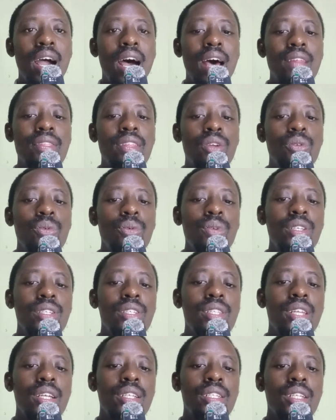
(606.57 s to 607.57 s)
And the rule is
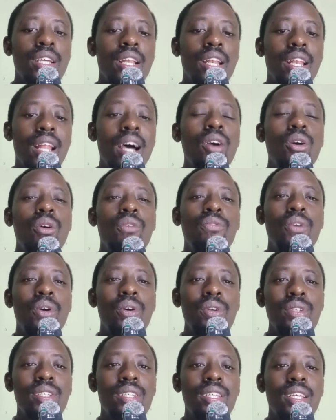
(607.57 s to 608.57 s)
that lack of
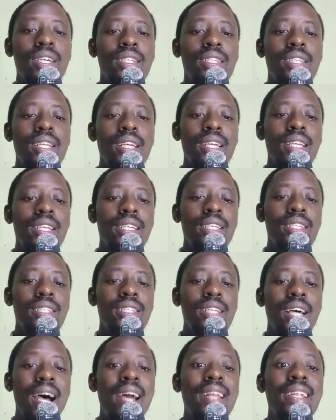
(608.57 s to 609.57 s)
consent
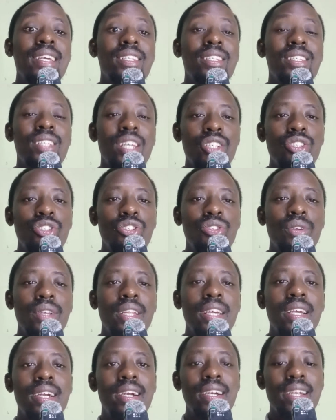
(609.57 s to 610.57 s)
is an essential
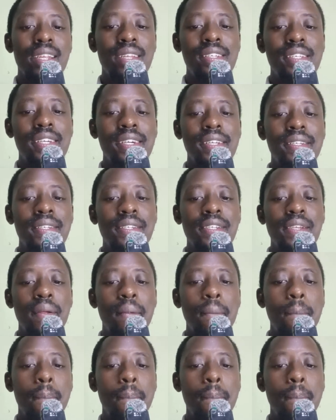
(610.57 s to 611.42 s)
ingredient.